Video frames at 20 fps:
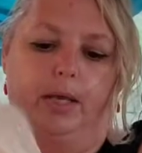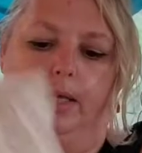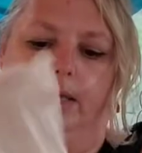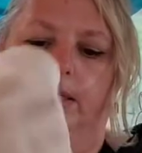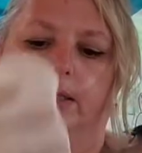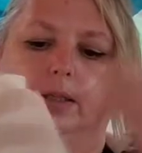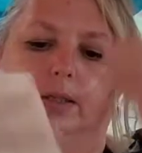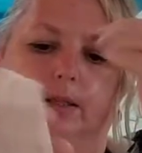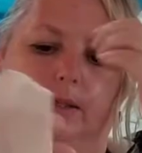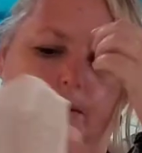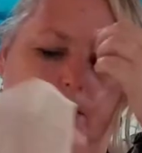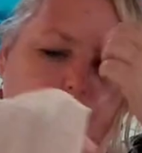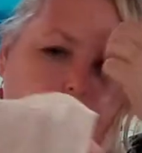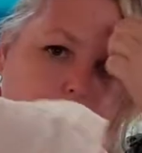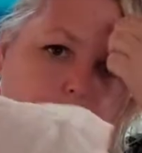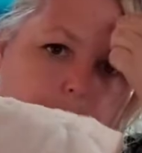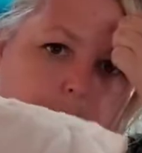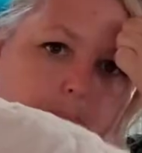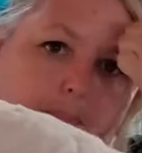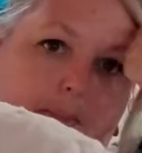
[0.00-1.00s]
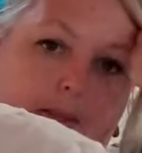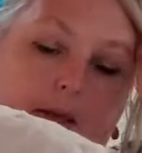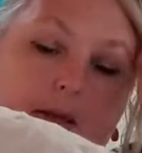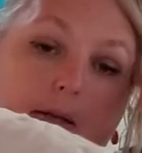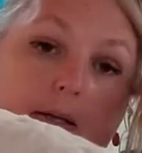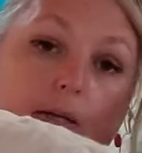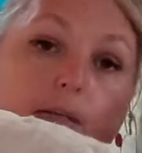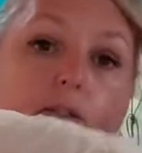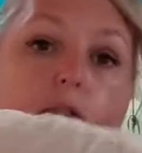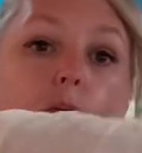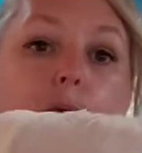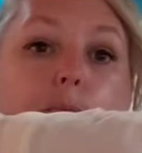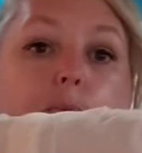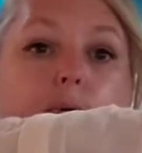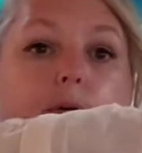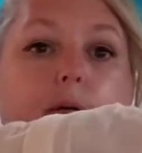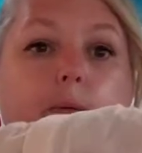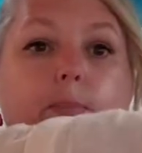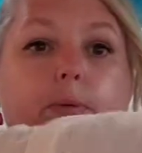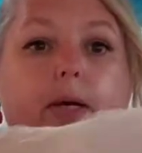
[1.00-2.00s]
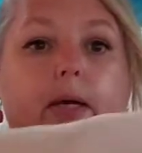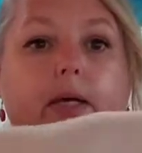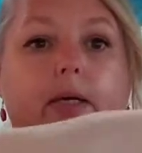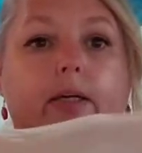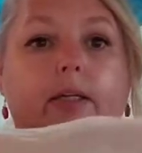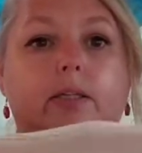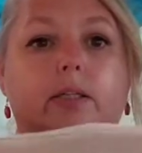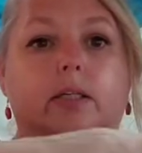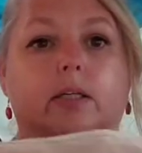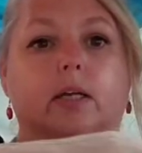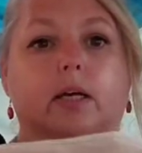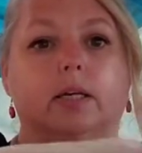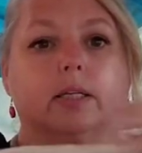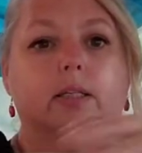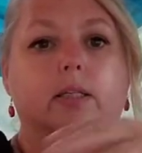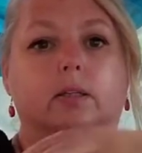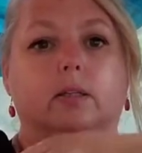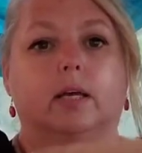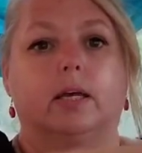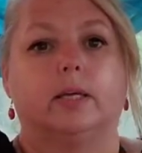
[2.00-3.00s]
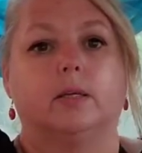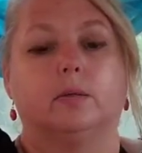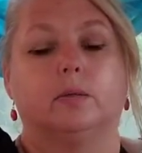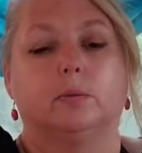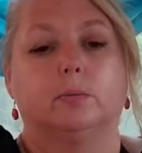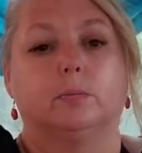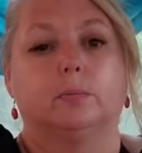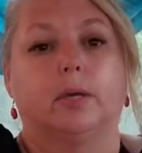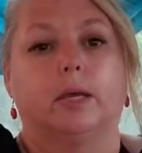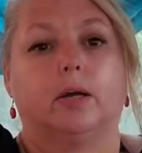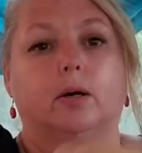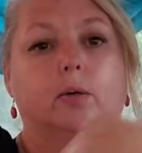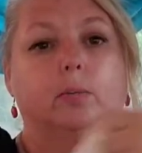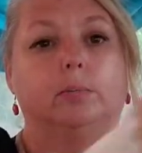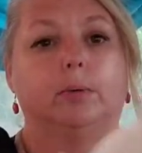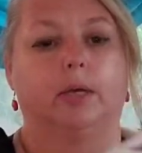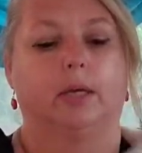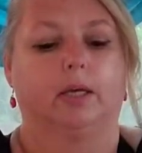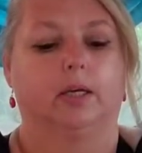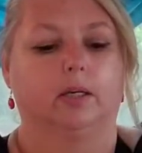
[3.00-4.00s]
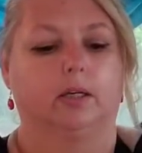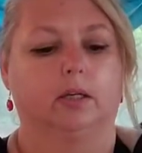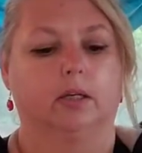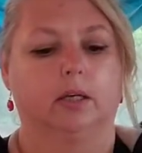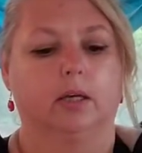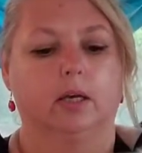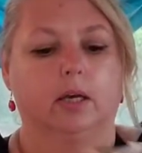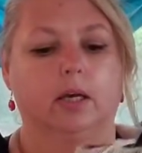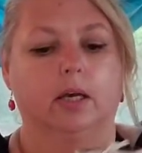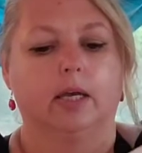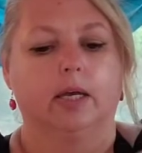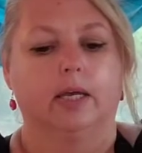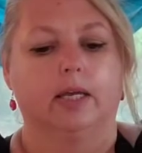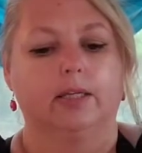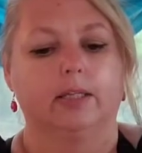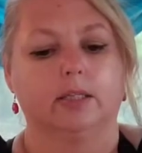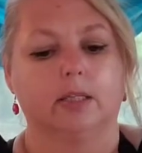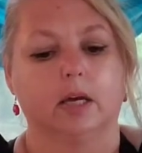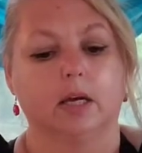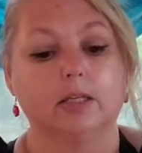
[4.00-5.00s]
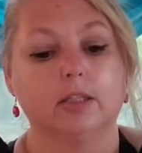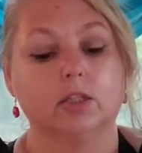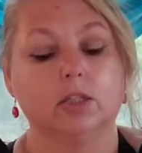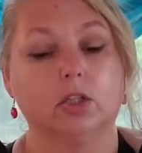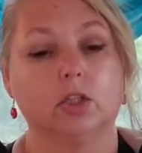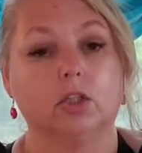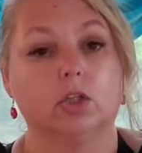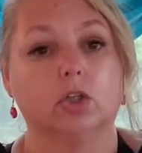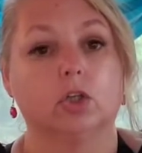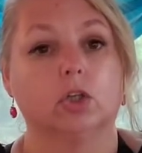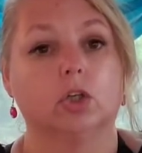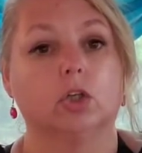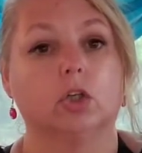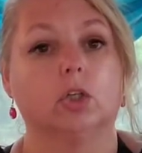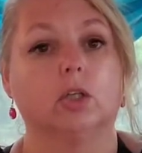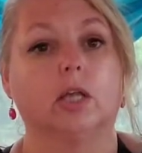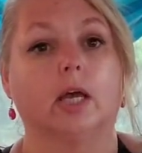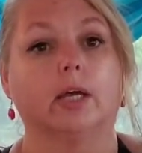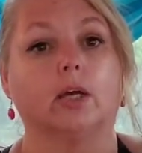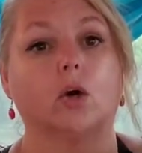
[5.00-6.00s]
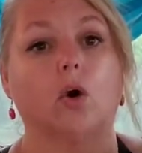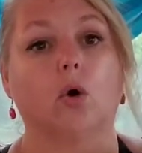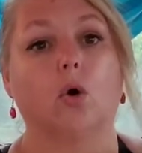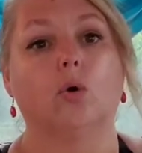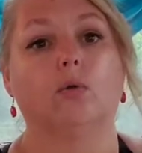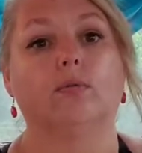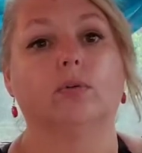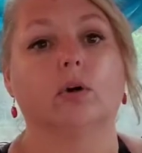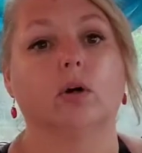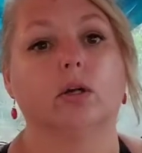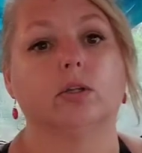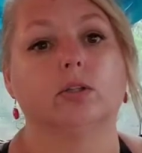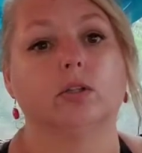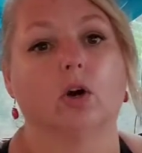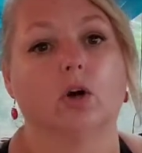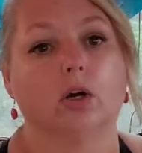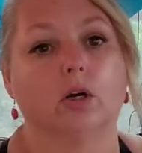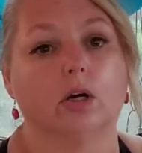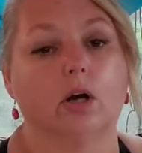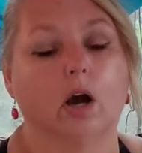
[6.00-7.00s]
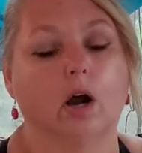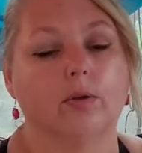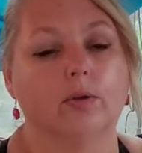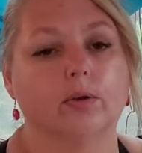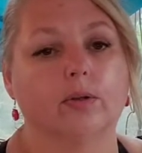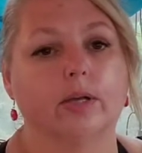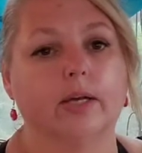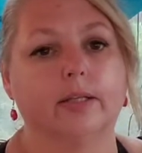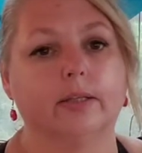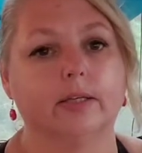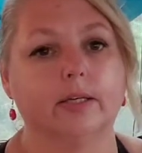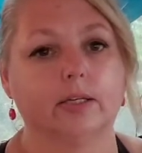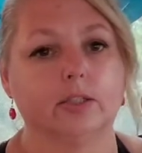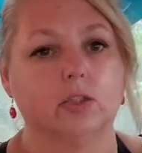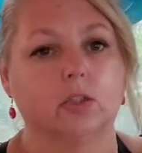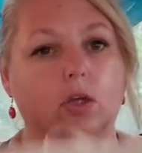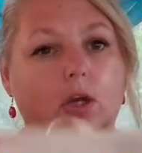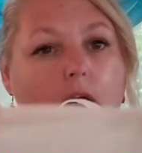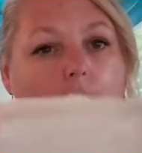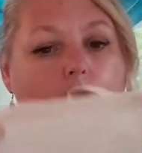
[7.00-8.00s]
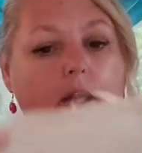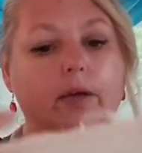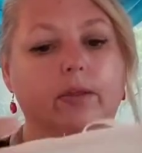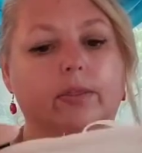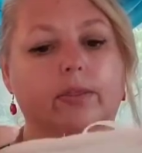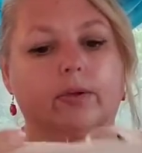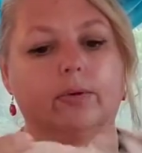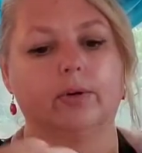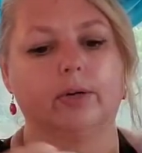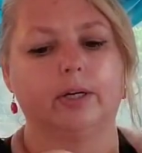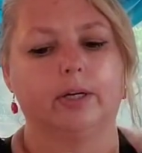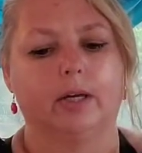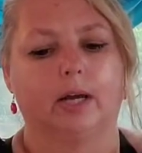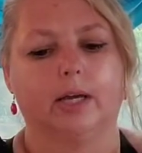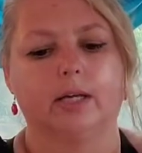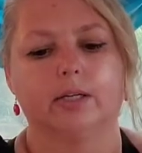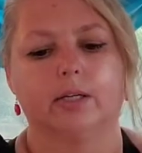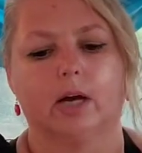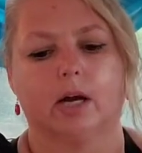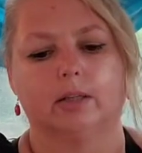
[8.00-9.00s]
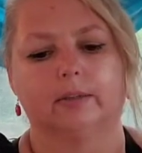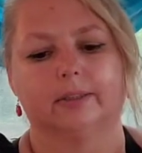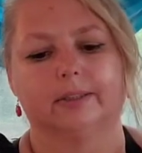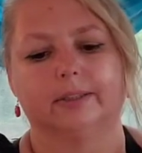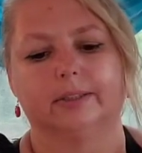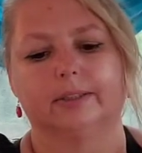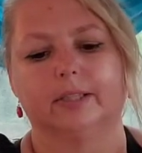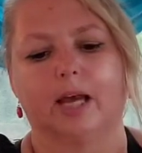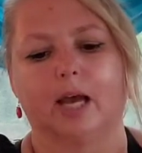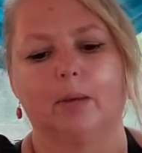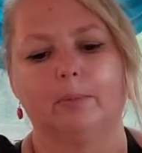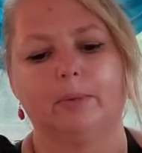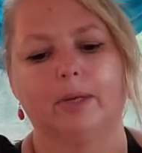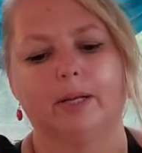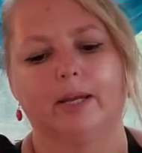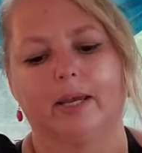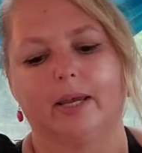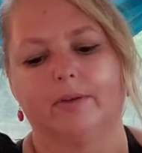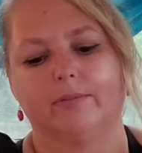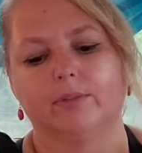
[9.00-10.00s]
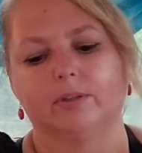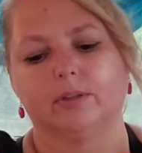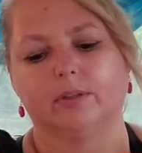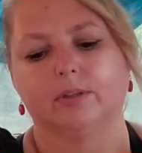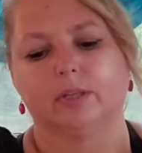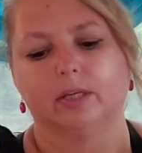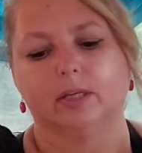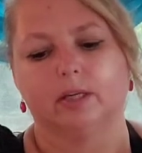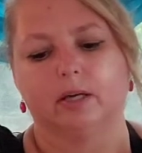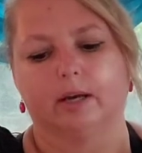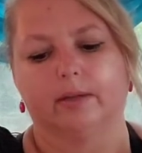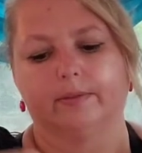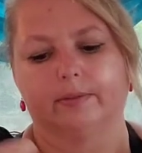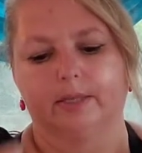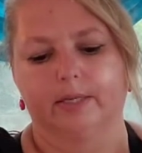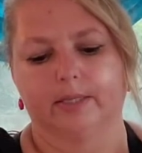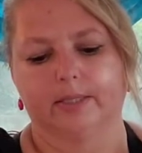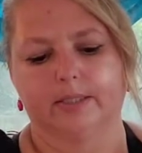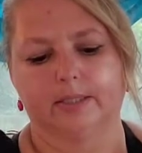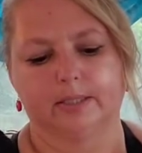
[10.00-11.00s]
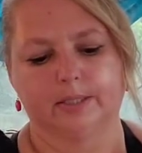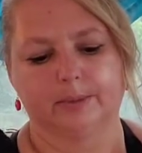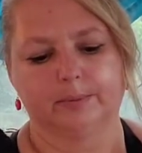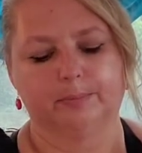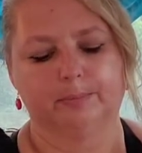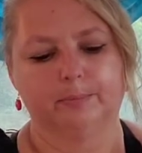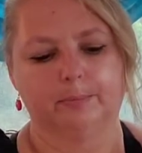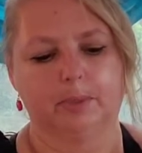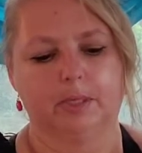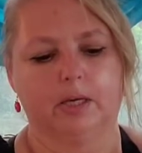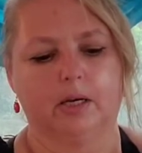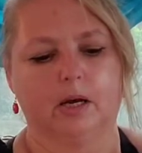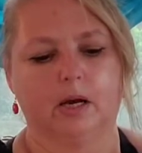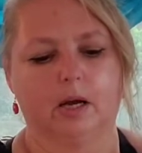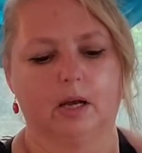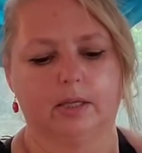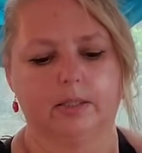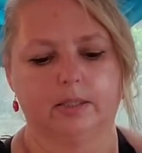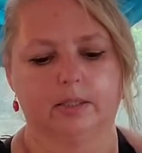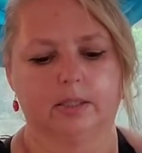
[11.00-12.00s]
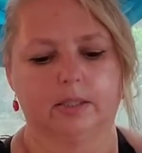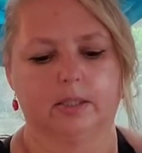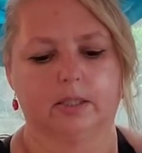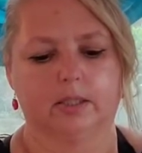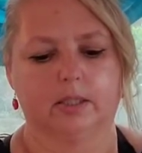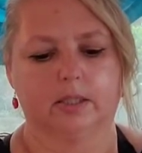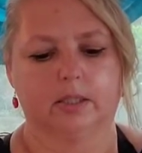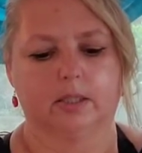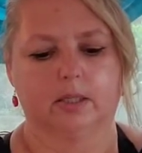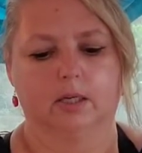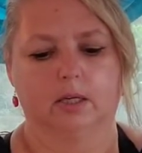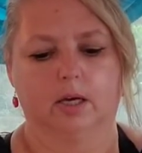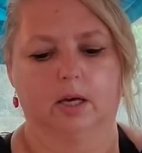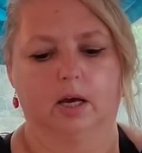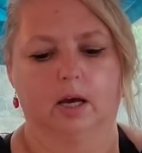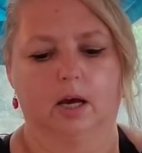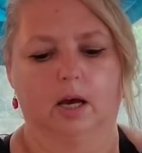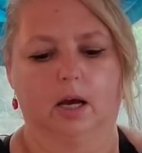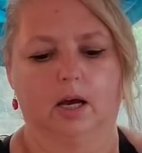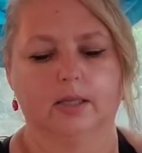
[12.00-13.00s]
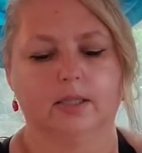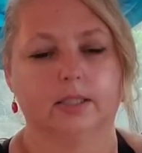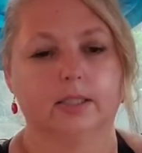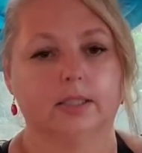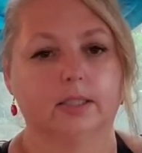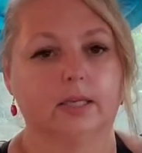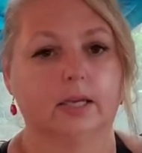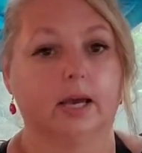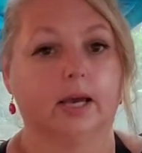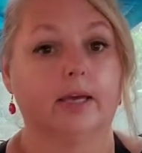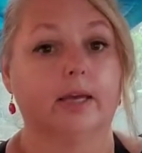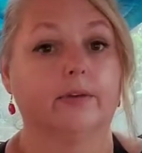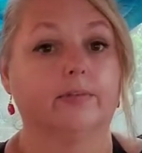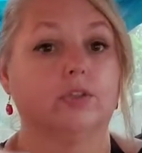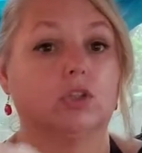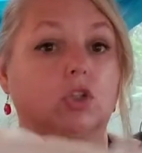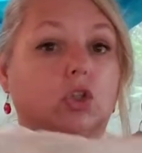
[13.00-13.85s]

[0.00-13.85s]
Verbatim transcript: pink. It is a pretty pink. It's a nice light pale pink. It does look good like over a dark color like this. $39. I'm going to have to think on this because honestly I have